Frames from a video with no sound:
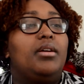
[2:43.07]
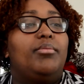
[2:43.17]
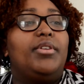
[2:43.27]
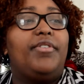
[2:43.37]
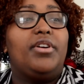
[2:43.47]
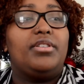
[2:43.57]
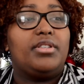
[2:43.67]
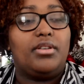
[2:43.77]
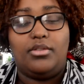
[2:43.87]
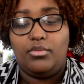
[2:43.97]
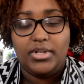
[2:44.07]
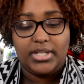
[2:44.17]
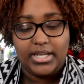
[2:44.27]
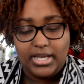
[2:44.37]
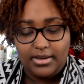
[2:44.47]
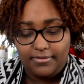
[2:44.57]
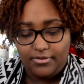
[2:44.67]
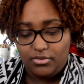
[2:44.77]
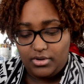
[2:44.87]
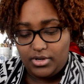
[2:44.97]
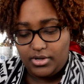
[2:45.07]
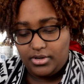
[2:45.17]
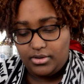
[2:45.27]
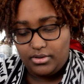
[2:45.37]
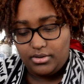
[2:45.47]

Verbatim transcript: But first, the ones I got for